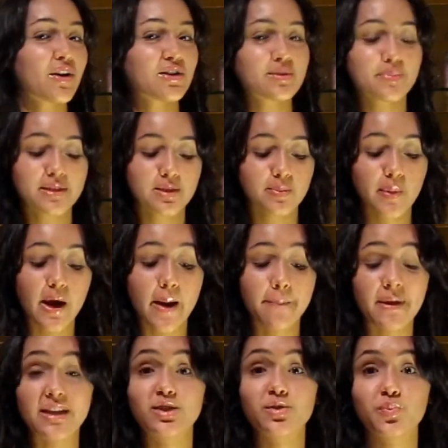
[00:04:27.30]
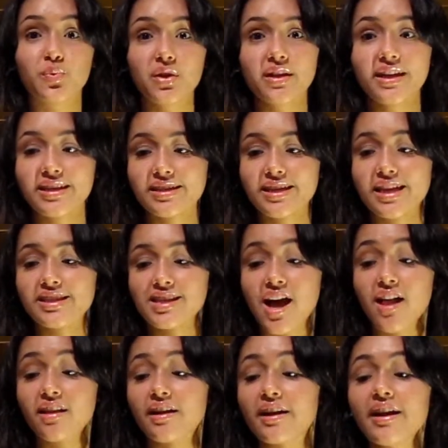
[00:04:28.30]
Christmas spirit. But it's a really intense
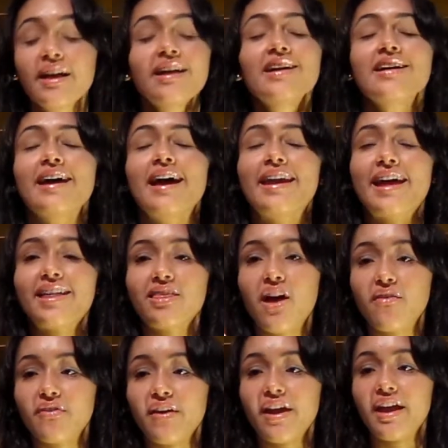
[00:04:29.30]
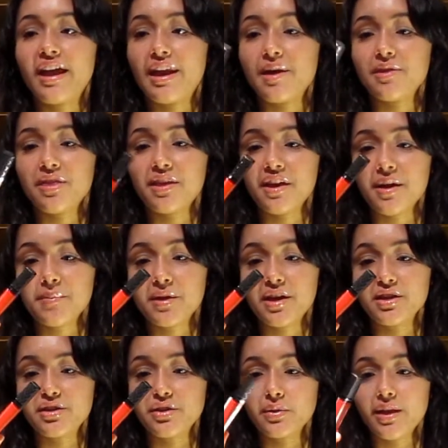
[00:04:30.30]
color and I love it. And I think I'm
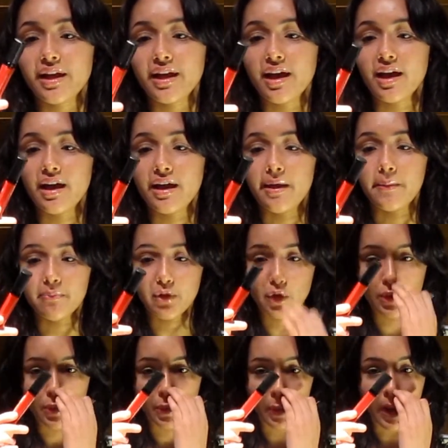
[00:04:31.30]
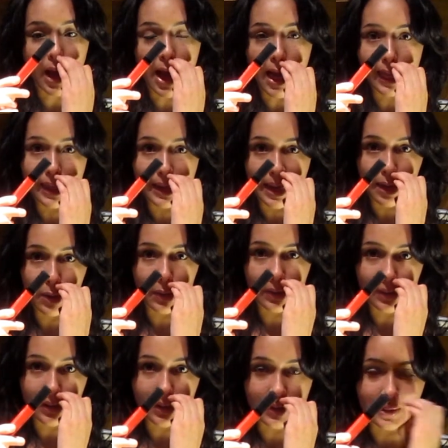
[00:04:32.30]
going to do like a um,
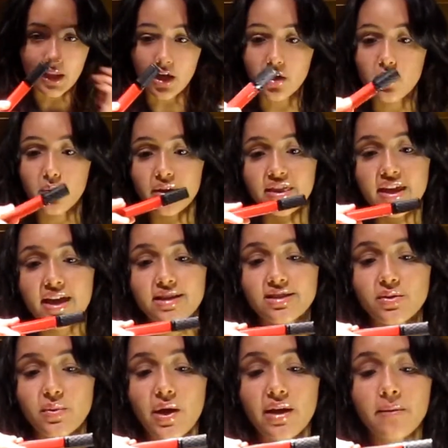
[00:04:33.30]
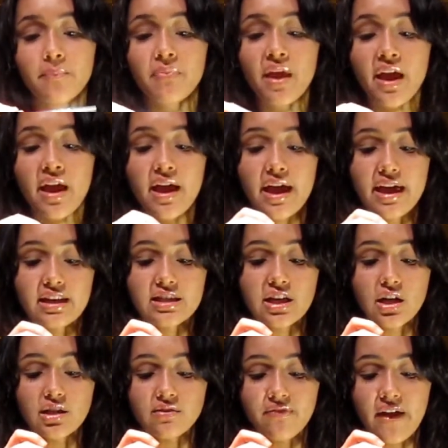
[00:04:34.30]
holiday look with this one. And it's
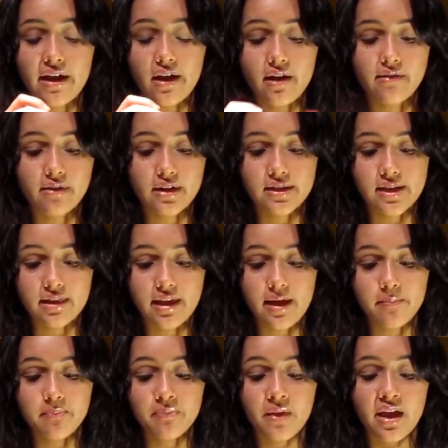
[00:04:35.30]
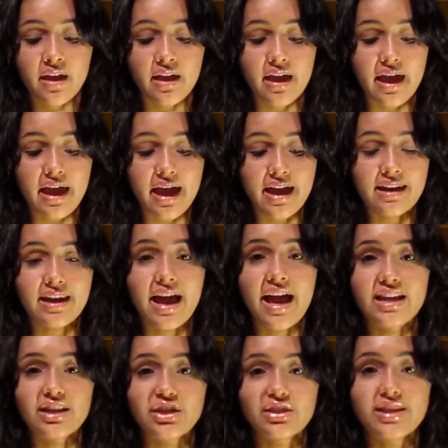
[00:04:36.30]
called Fire. I already said that. And
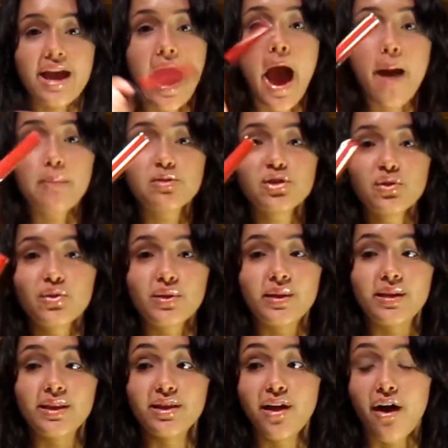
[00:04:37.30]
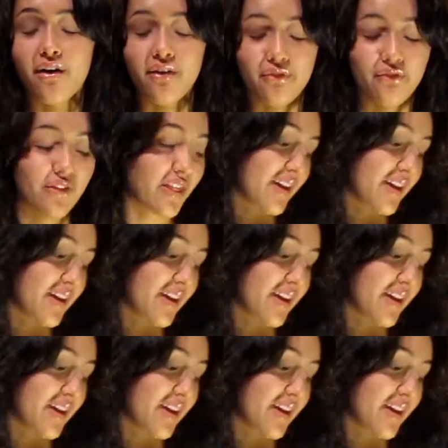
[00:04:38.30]
I just absolutely love